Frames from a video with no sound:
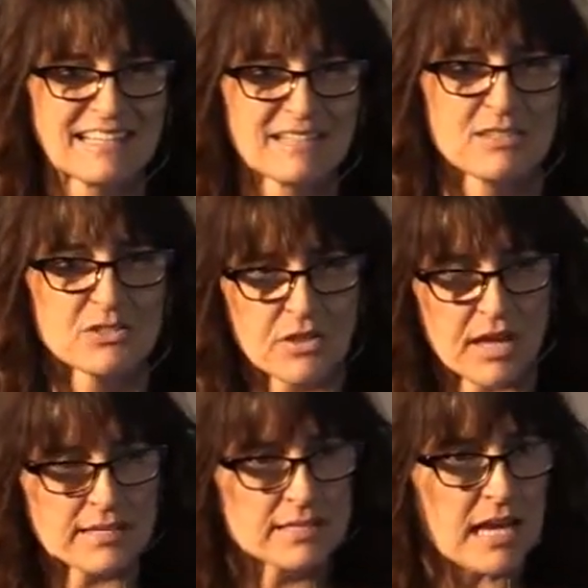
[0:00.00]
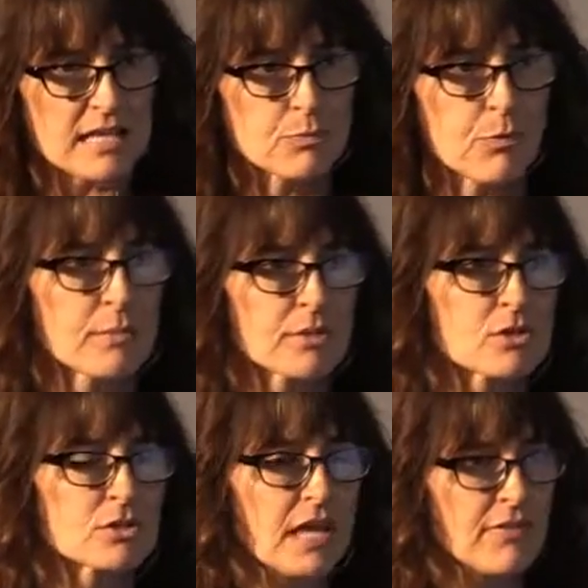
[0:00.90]
uh, so they had size
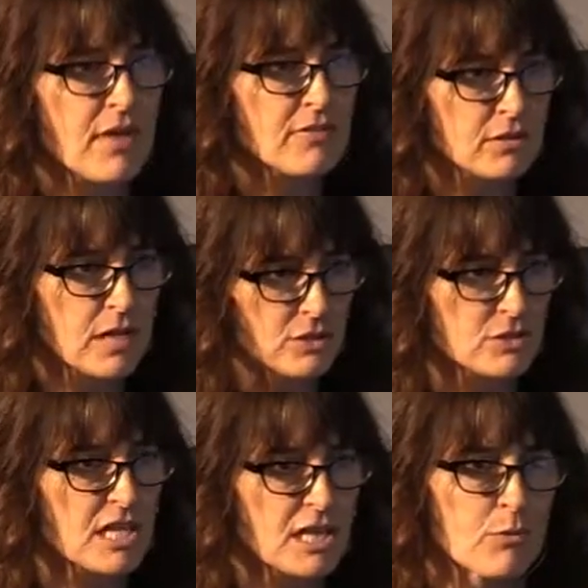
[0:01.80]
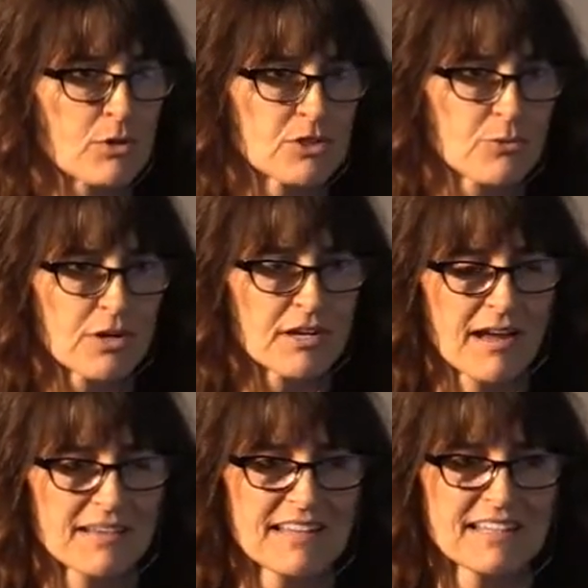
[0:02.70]
parameters and then the letters that they were to work
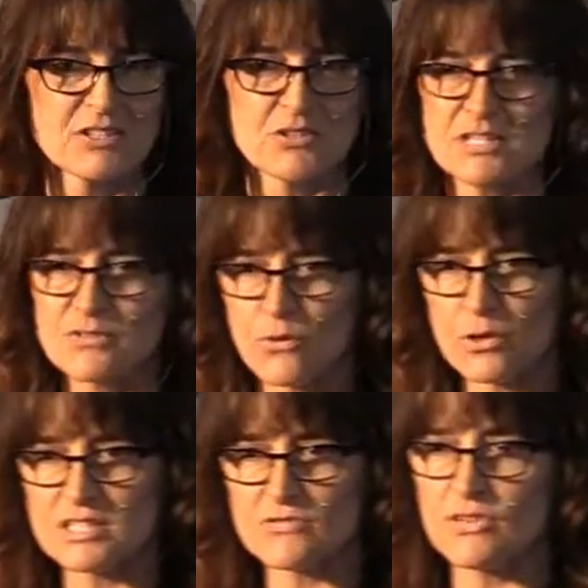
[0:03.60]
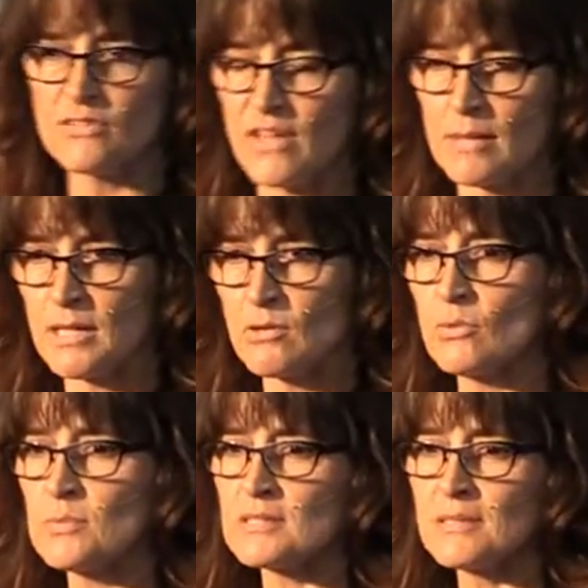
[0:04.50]
on. And so these four different family
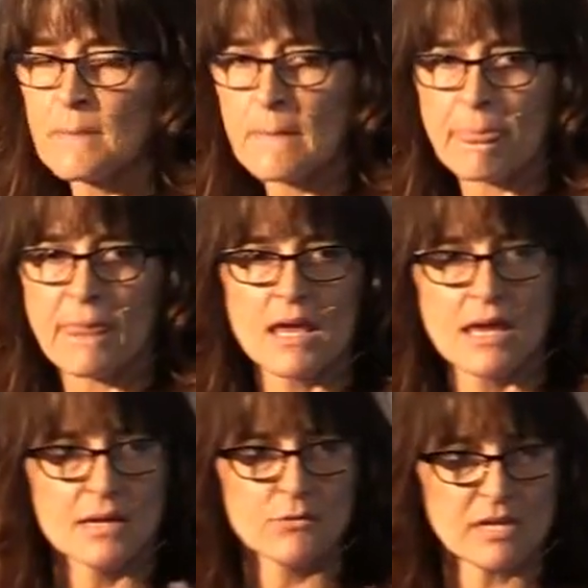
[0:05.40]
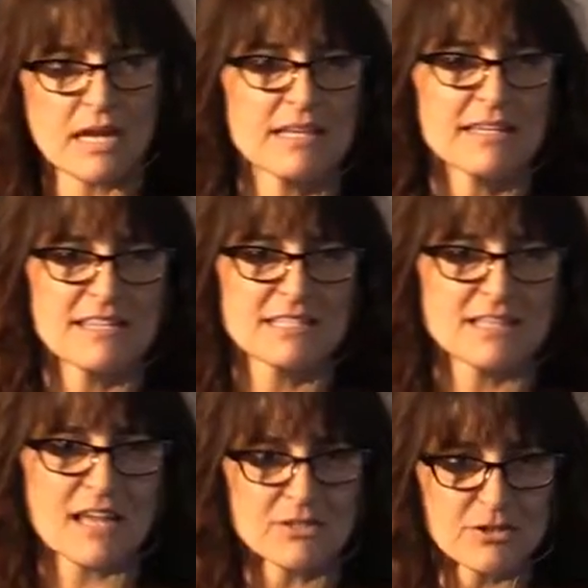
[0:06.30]
groups created
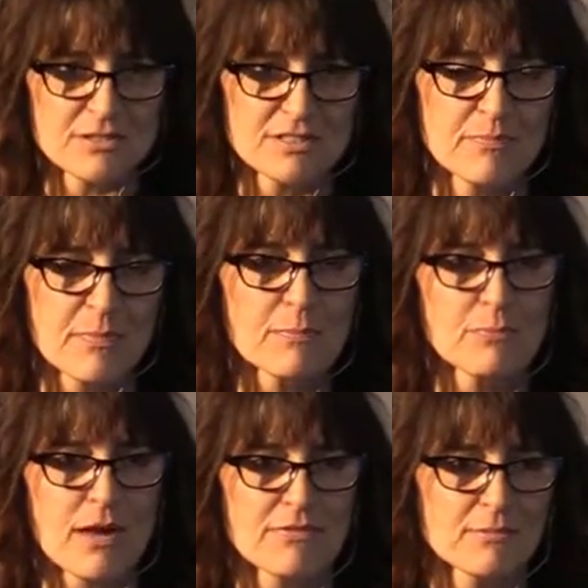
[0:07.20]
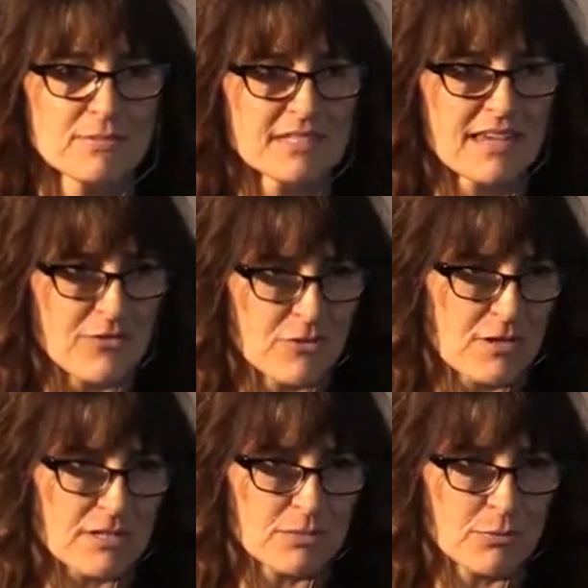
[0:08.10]
these letters and brought them together
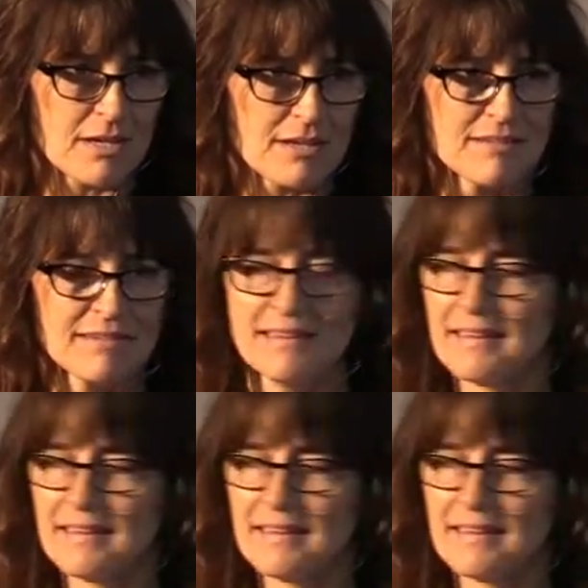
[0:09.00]
this week.